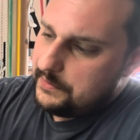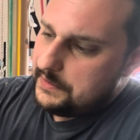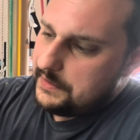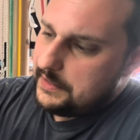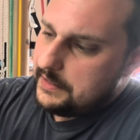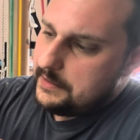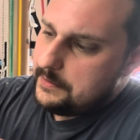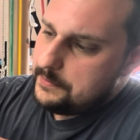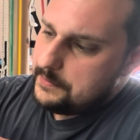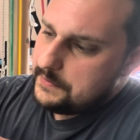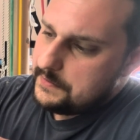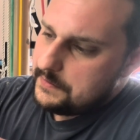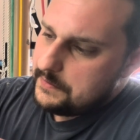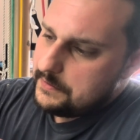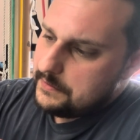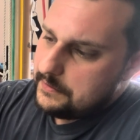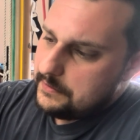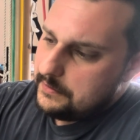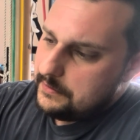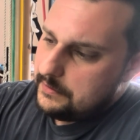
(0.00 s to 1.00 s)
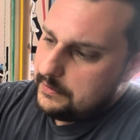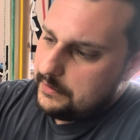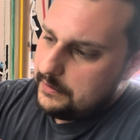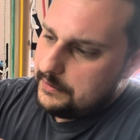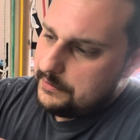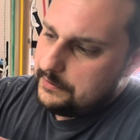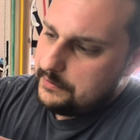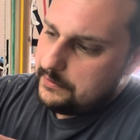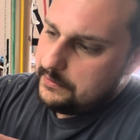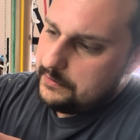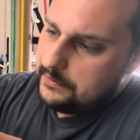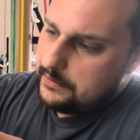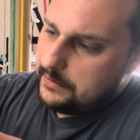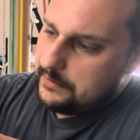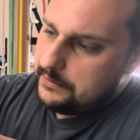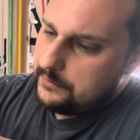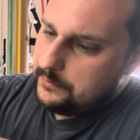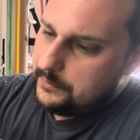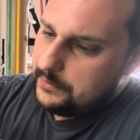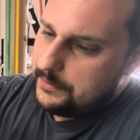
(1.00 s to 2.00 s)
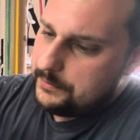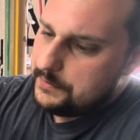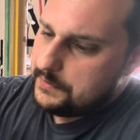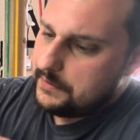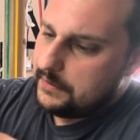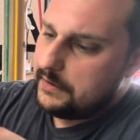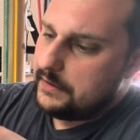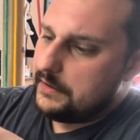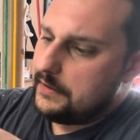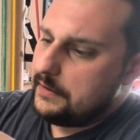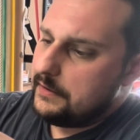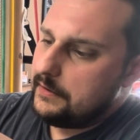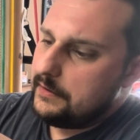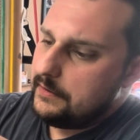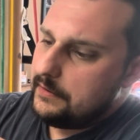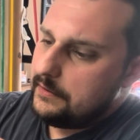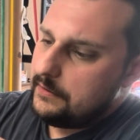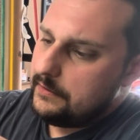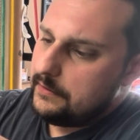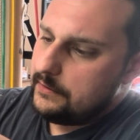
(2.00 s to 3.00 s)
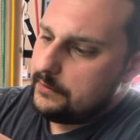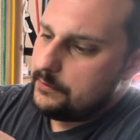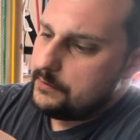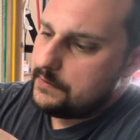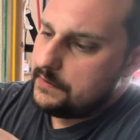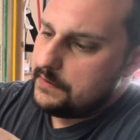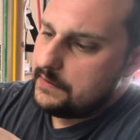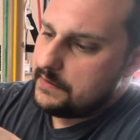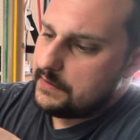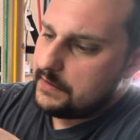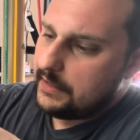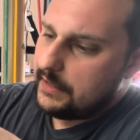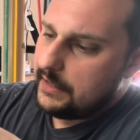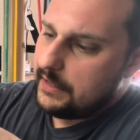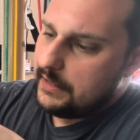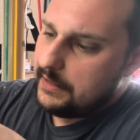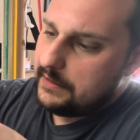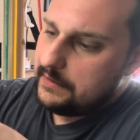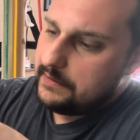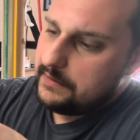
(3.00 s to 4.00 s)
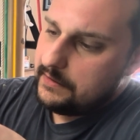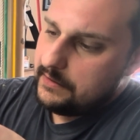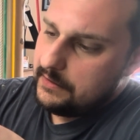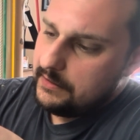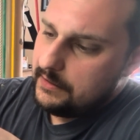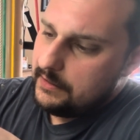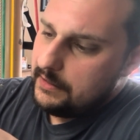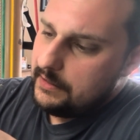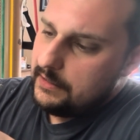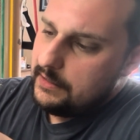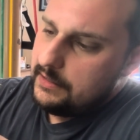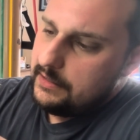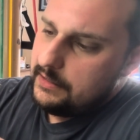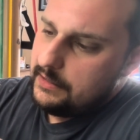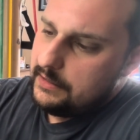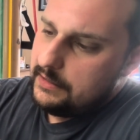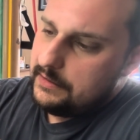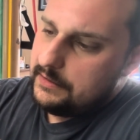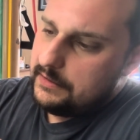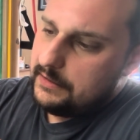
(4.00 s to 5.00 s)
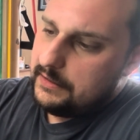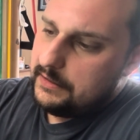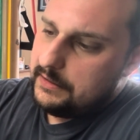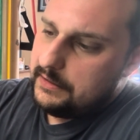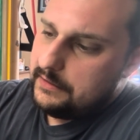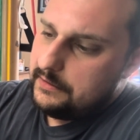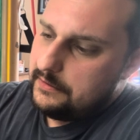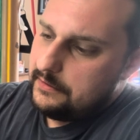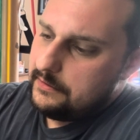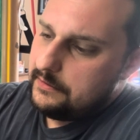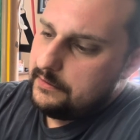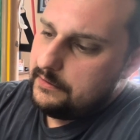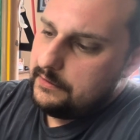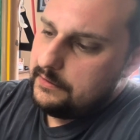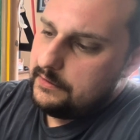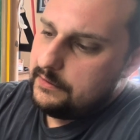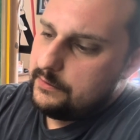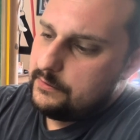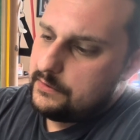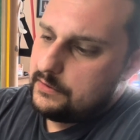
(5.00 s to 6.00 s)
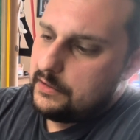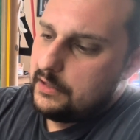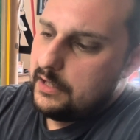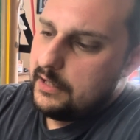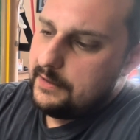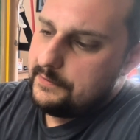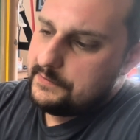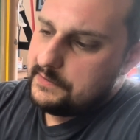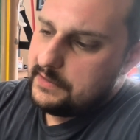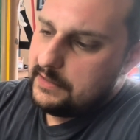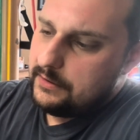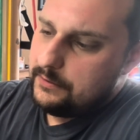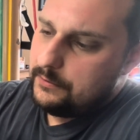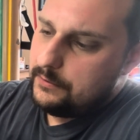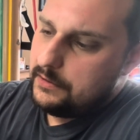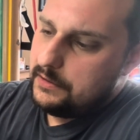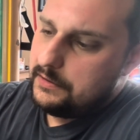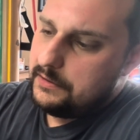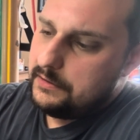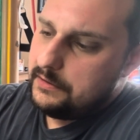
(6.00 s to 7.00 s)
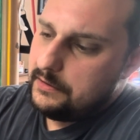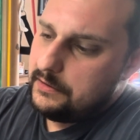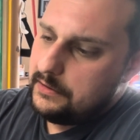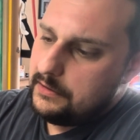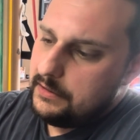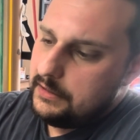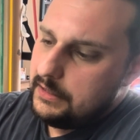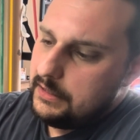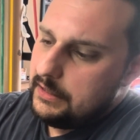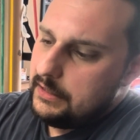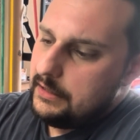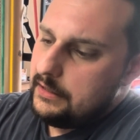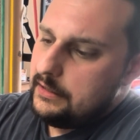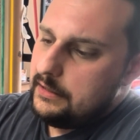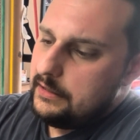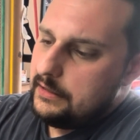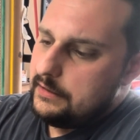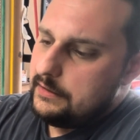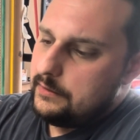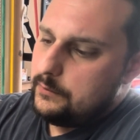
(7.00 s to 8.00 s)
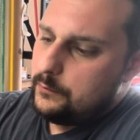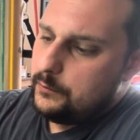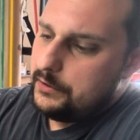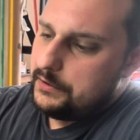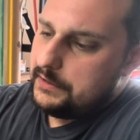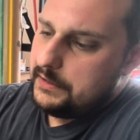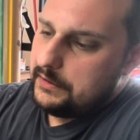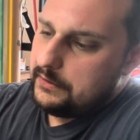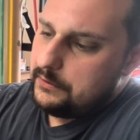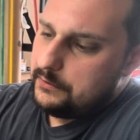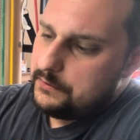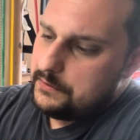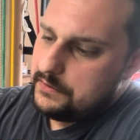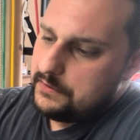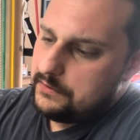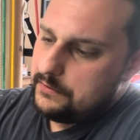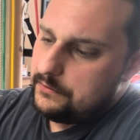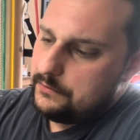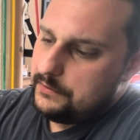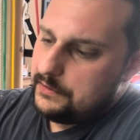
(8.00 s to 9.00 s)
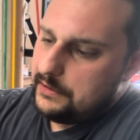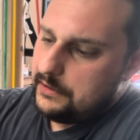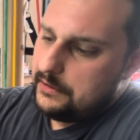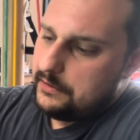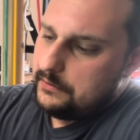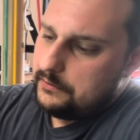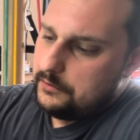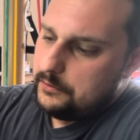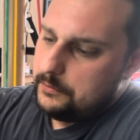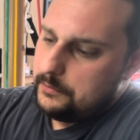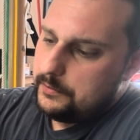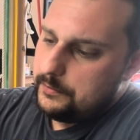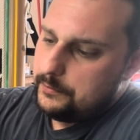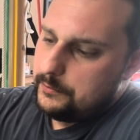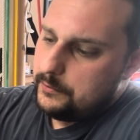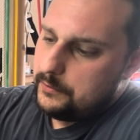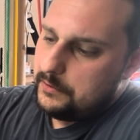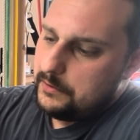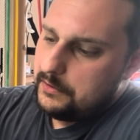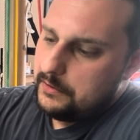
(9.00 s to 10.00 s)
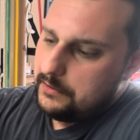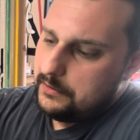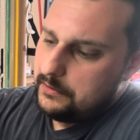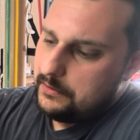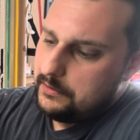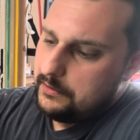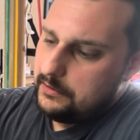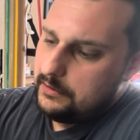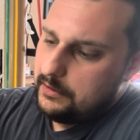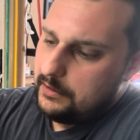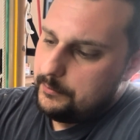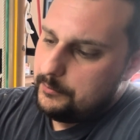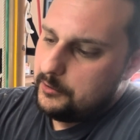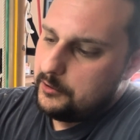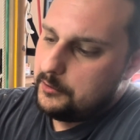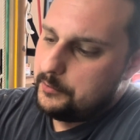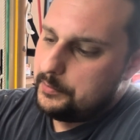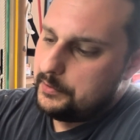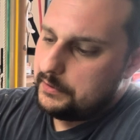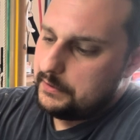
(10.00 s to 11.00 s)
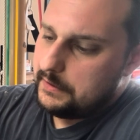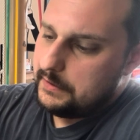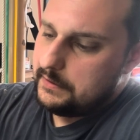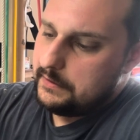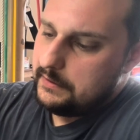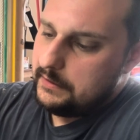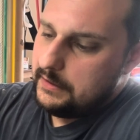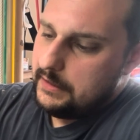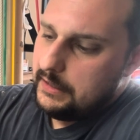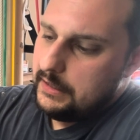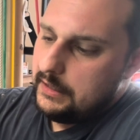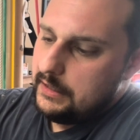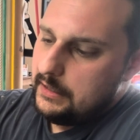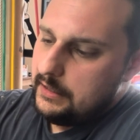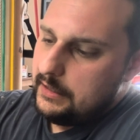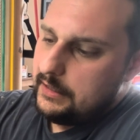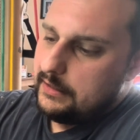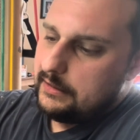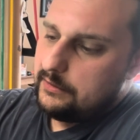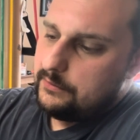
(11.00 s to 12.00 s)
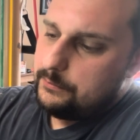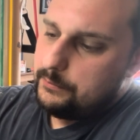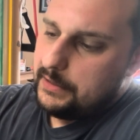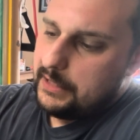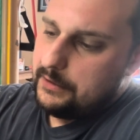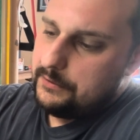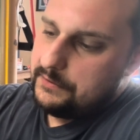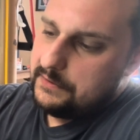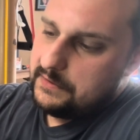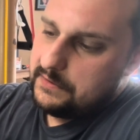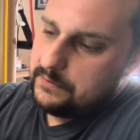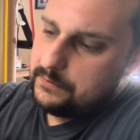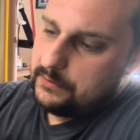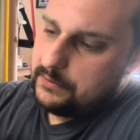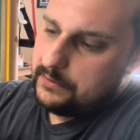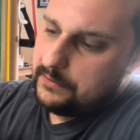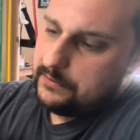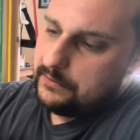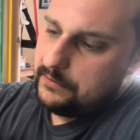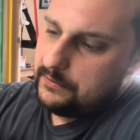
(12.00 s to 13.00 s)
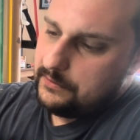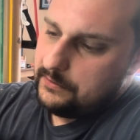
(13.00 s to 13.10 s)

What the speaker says: types on the website. There was this kind, and then there's an offset one, and then one that goes to the rear a little bit more. I'm hoping that I can mount this one